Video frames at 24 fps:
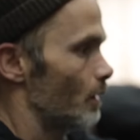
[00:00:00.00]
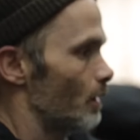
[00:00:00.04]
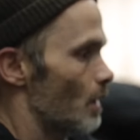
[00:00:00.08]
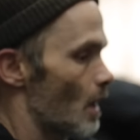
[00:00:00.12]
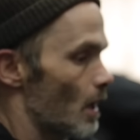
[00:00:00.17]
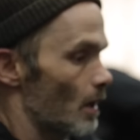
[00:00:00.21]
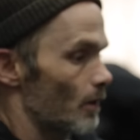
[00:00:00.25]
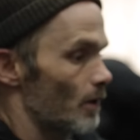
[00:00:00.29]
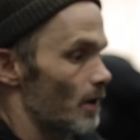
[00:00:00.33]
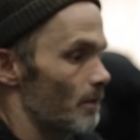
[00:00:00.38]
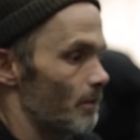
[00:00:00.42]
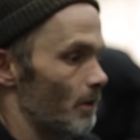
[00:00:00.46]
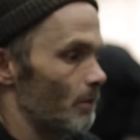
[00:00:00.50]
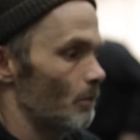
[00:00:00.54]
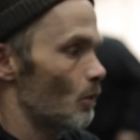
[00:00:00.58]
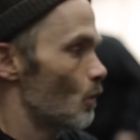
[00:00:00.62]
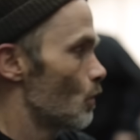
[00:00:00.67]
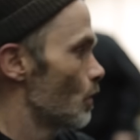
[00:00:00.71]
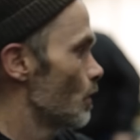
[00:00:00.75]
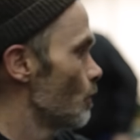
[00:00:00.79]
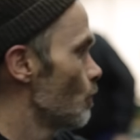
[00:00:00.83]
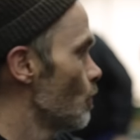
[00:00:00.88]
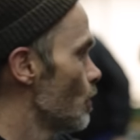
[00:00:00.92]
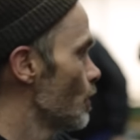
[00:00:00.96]
That'll give me
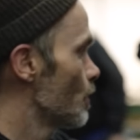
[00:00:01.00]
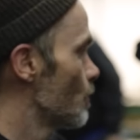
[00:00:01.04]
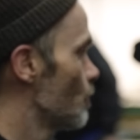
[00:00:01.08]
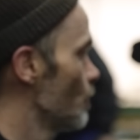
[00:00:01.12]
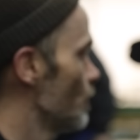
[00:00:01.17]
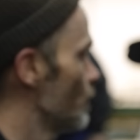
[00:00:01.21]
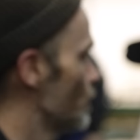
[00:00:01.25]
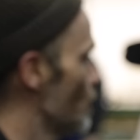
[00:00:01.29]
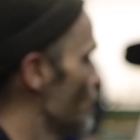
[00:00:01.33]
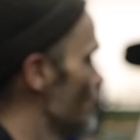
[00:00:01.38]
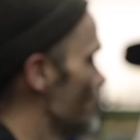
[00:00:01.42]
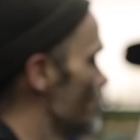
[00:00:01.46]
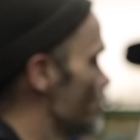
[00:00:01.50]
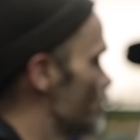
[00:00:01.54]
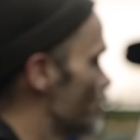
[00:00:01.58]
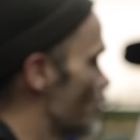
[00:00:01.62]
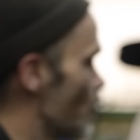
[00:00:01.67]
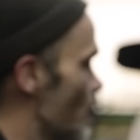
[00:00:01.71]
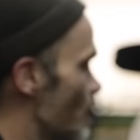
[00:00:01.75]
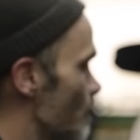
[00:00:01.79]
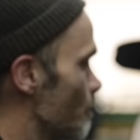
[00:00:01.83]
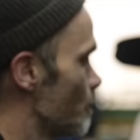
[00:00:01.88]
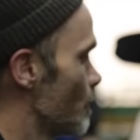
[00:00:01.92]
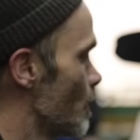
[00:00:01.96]
more to work with on this
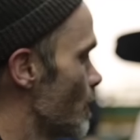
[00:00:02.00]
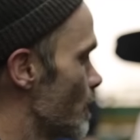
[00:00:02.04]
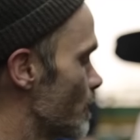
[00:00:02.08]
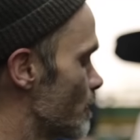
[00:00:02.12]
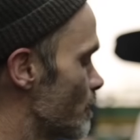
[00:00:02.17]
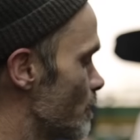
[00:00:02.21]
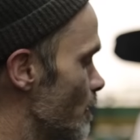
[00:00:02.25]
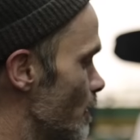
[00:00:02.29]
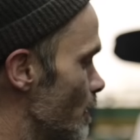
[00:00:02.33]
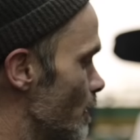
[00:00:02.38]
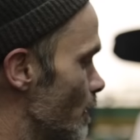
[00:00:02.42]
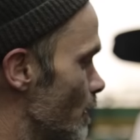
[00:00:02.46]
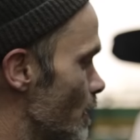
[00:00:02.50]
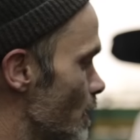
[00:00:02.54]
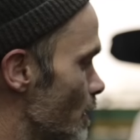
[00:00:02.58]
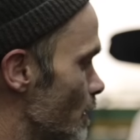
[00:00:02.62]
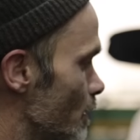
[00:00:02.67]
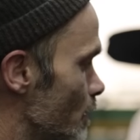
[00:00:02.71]
complex thing.